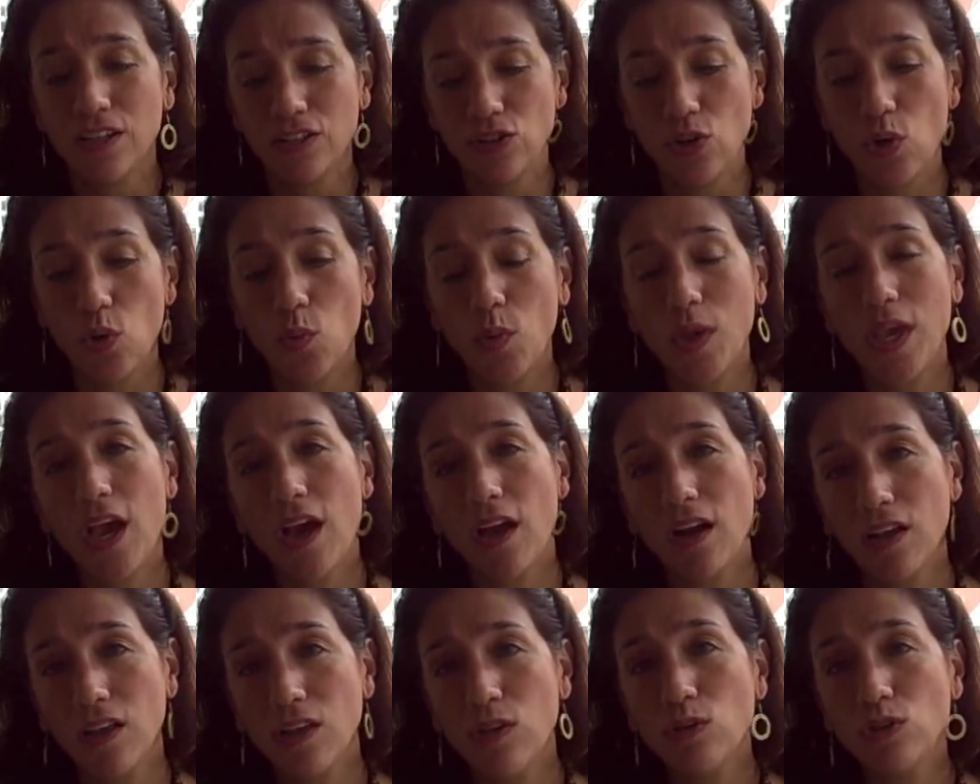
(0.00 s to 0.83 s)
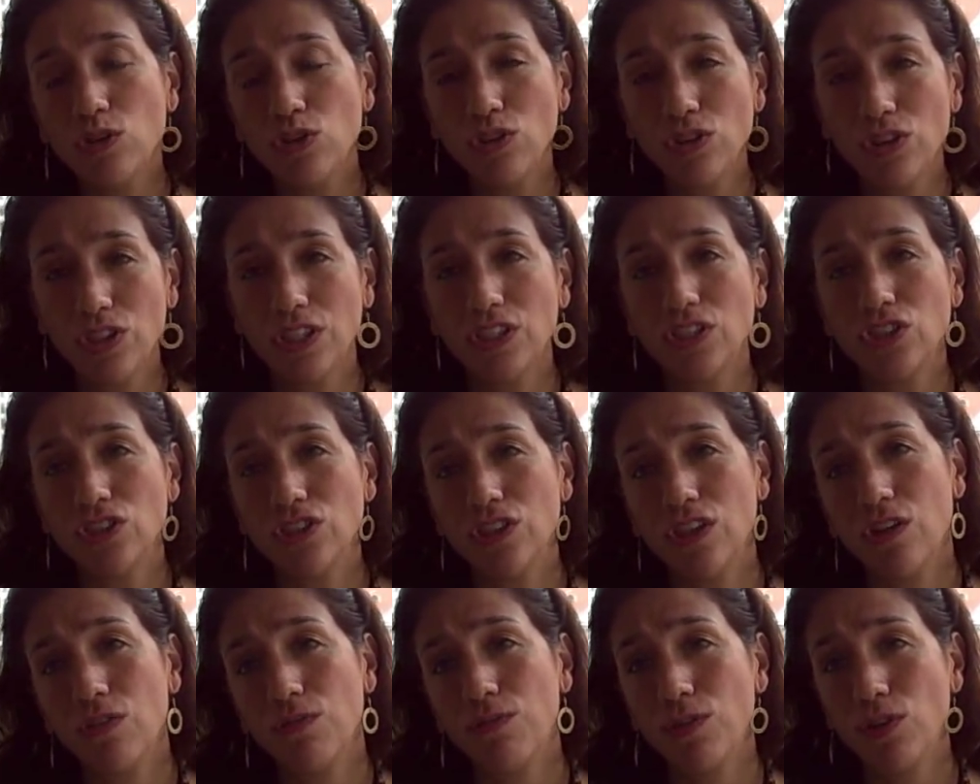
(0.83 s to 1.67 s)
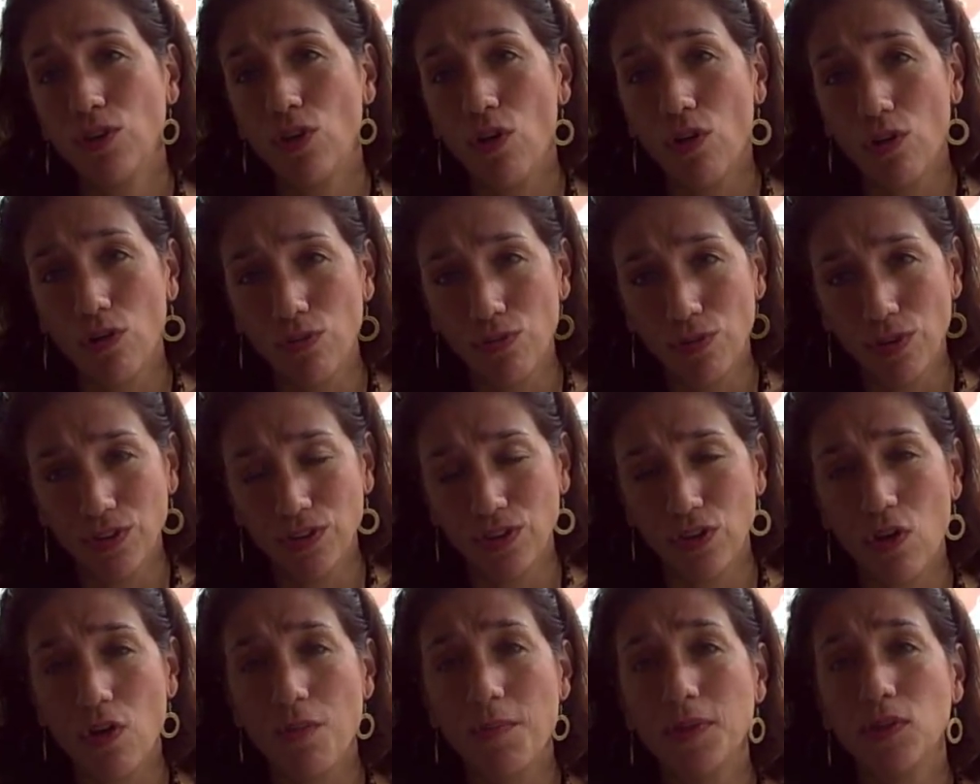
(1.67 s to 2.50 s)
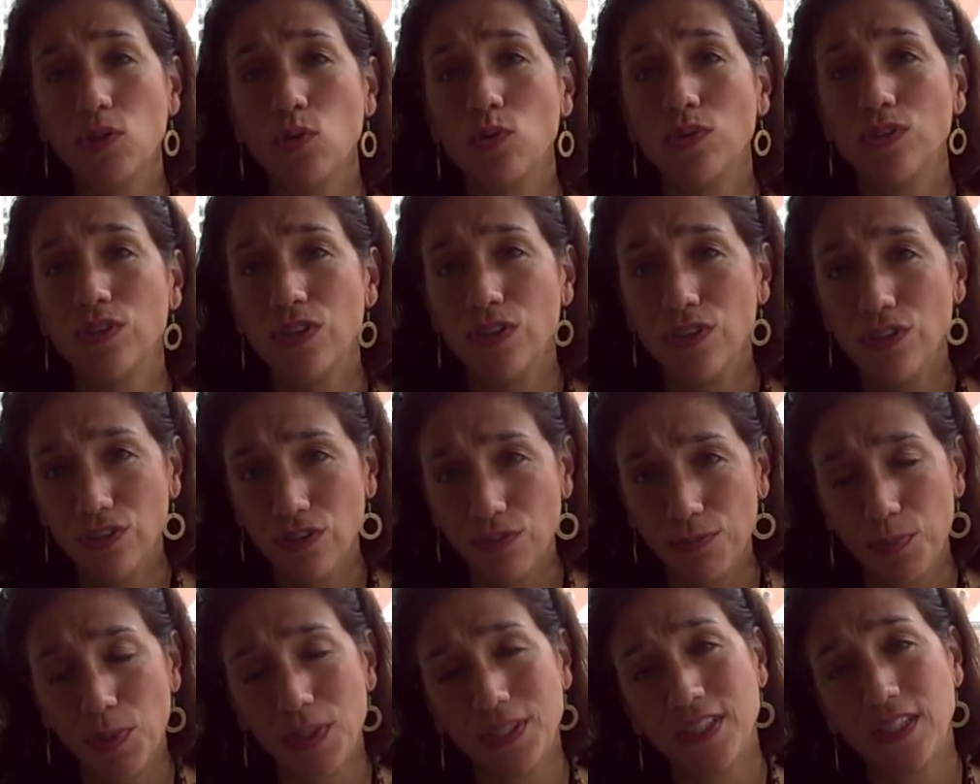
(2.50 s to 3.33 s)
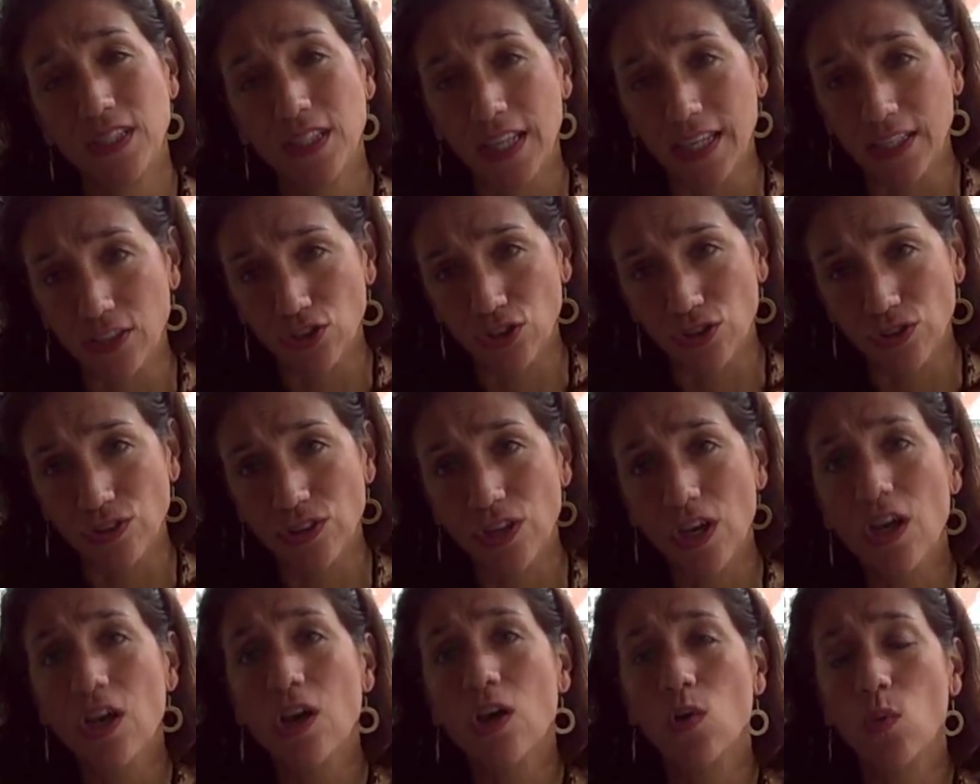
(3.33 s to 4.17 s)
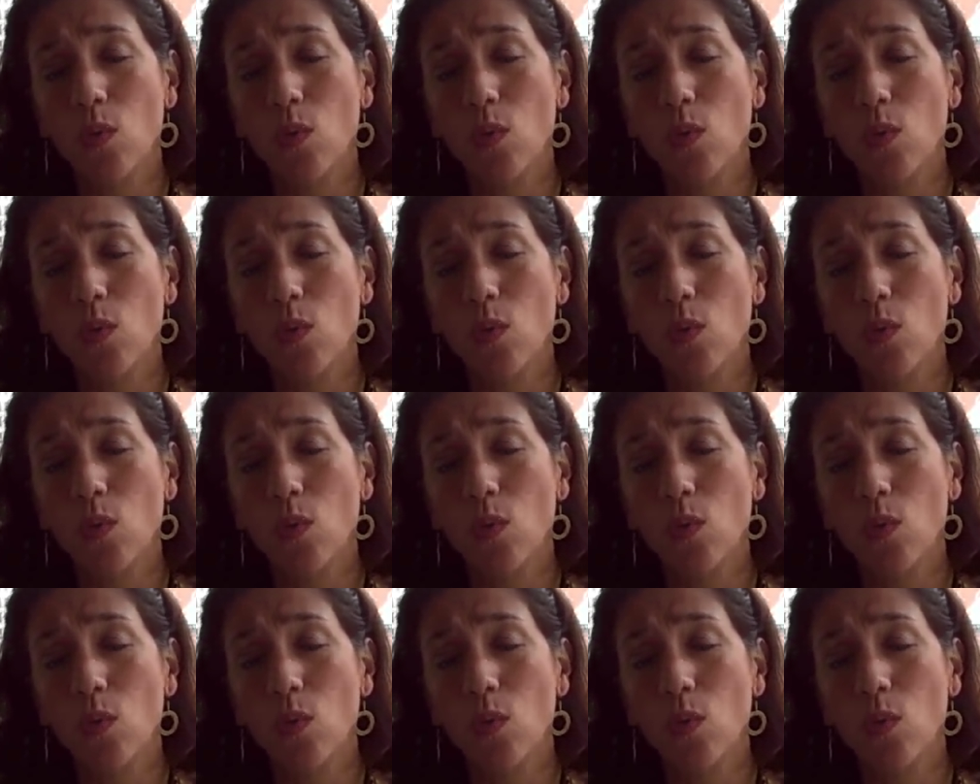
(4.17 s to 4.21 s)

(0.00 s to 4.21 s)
So we had a huge contingency of photographers come and do a series of presentations.